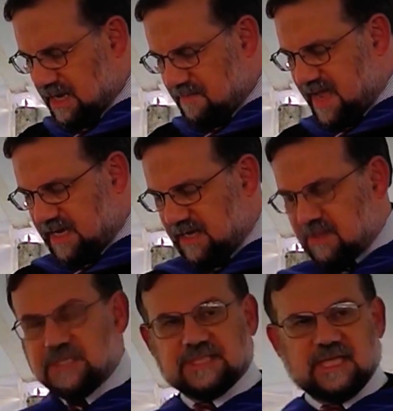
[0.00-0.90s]
in
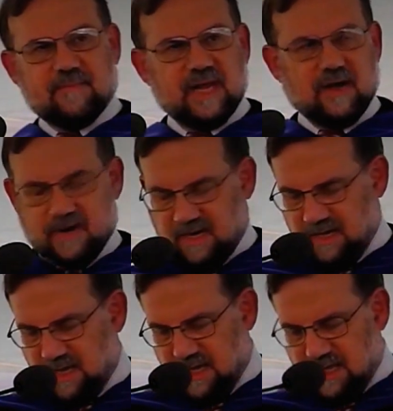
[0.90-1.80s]
making this seminary
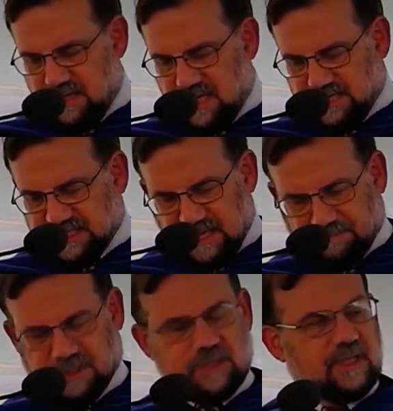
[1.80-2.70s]
the
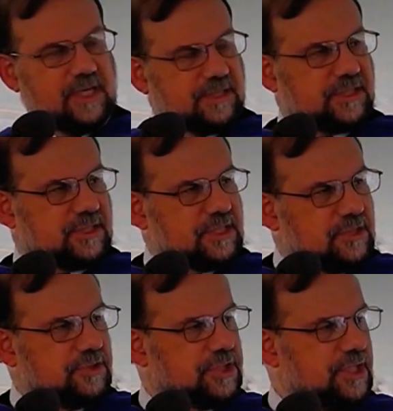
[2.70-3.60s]
exceptional
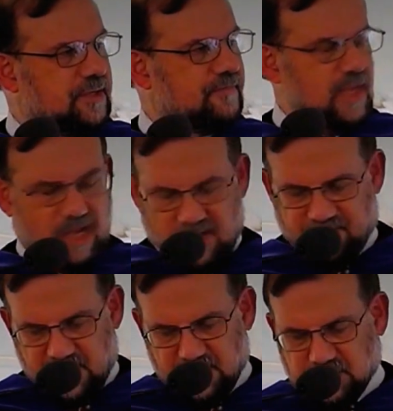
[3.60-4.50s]
institution
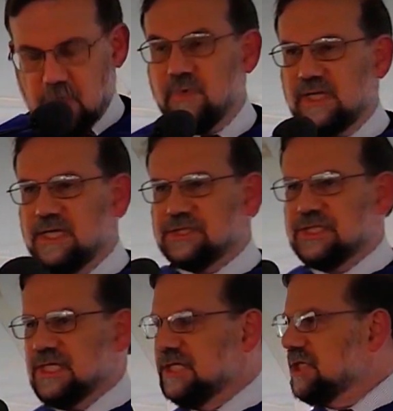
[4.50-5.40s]
of
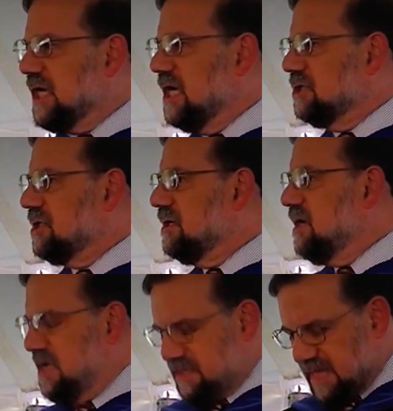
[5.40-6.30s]
interreligious
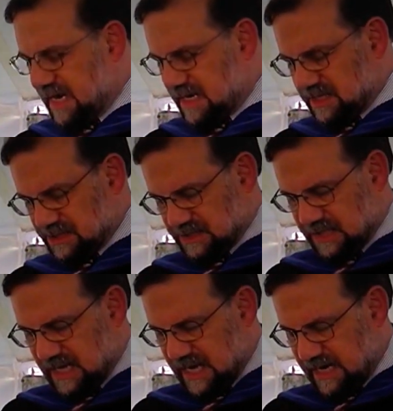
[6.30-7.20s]
education that it is
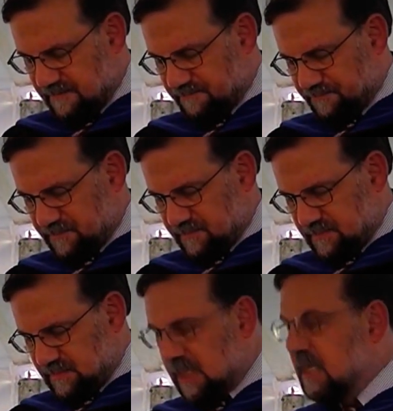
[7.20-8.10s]
today.
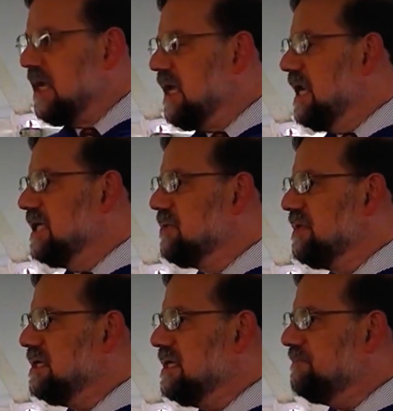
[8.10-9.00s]
It is
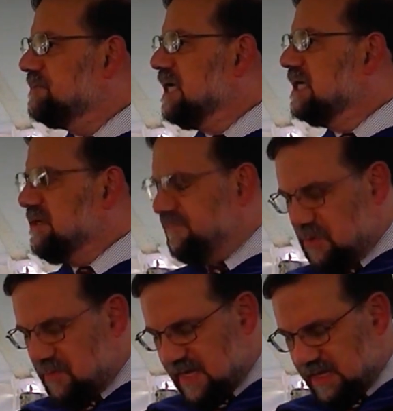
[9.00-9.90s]
with a deep sense of
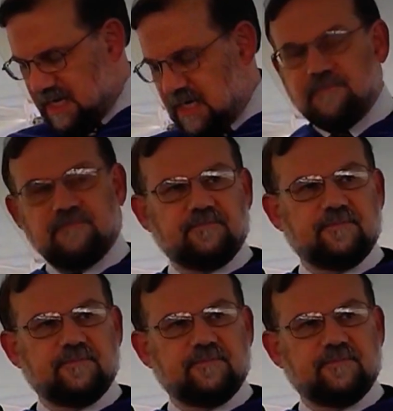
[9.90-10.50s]
humility